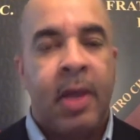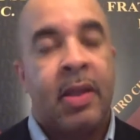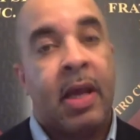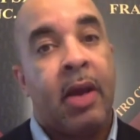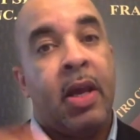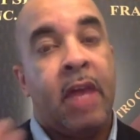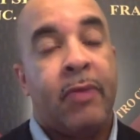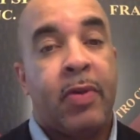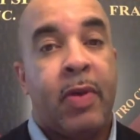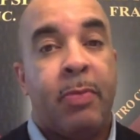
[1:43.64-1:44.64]
Now, if
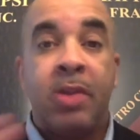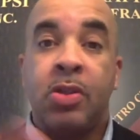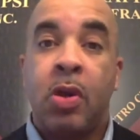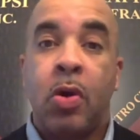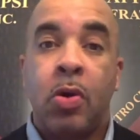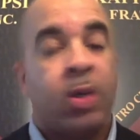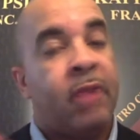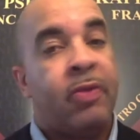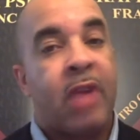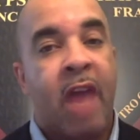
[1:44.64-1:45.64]
you've been told or
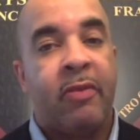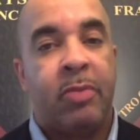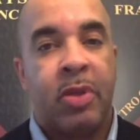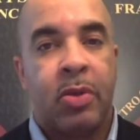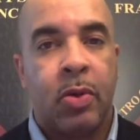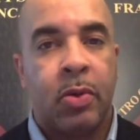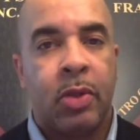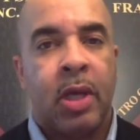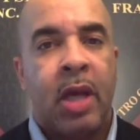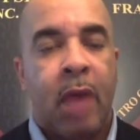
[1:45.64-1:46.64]
even you haven't been told,
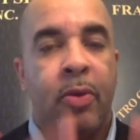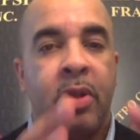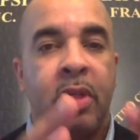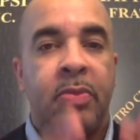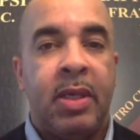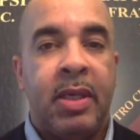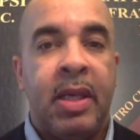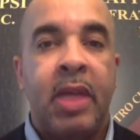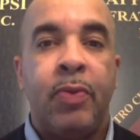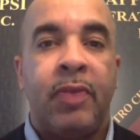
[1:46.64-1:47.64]
I want to
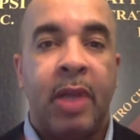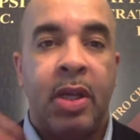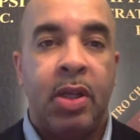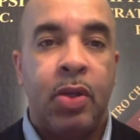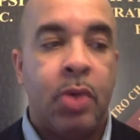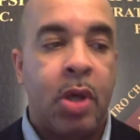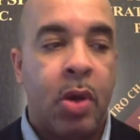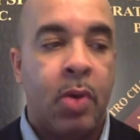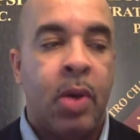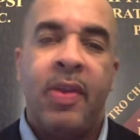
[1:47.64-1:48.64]
begin with letting you
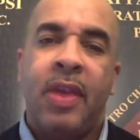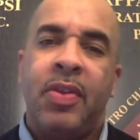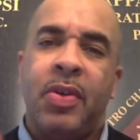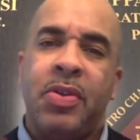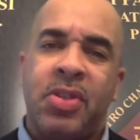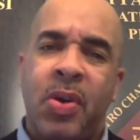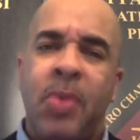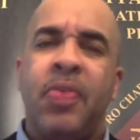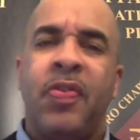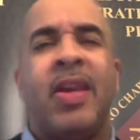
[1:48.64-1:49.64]
know that there are
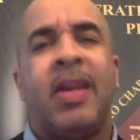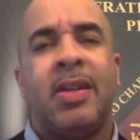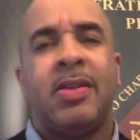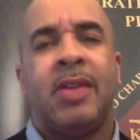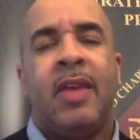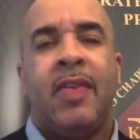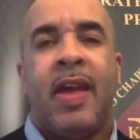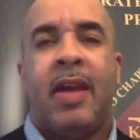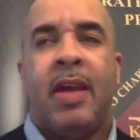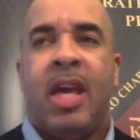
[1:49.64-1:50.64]
certain things
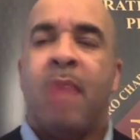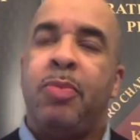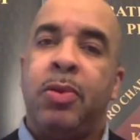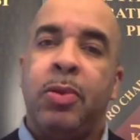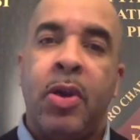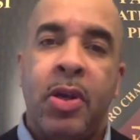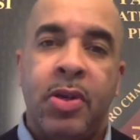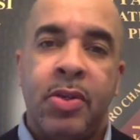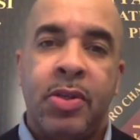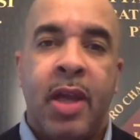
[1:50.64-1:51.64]
that
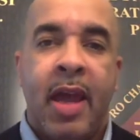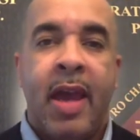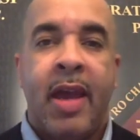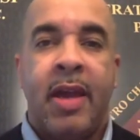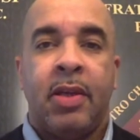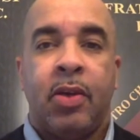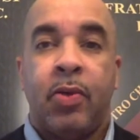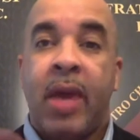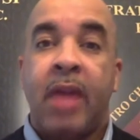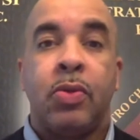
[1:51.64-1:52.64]
employers and
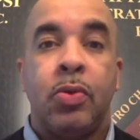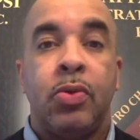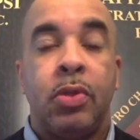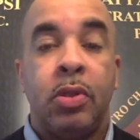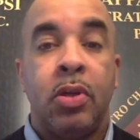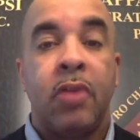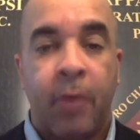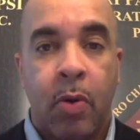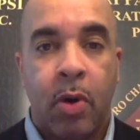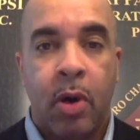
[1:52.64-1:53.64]
grad schools look
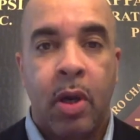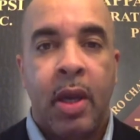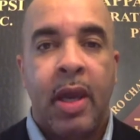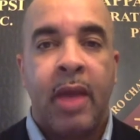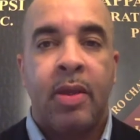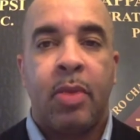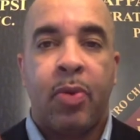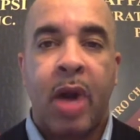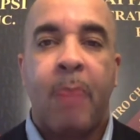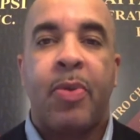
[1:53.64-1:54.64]
for in the
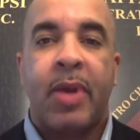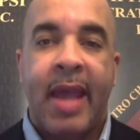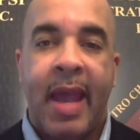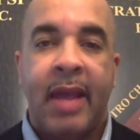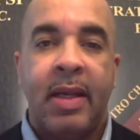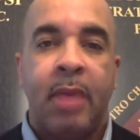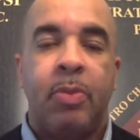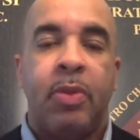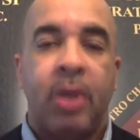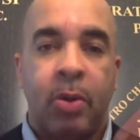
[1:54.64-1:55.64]
proper candidate
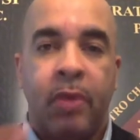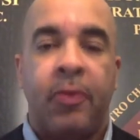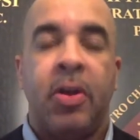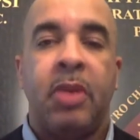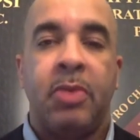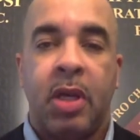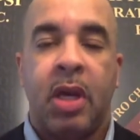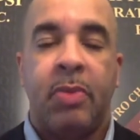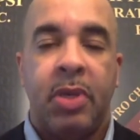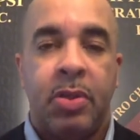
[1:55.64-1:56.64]
in order for them to
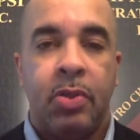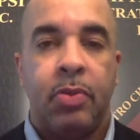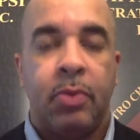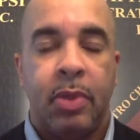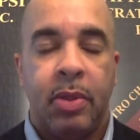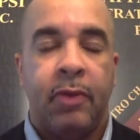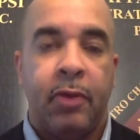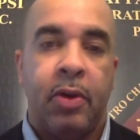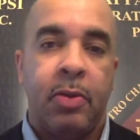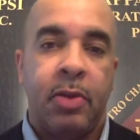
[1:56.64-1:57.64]
come into and
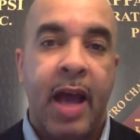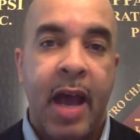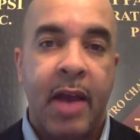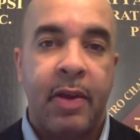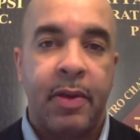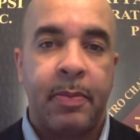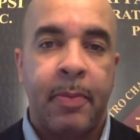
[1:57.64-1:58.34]
for them to hire them.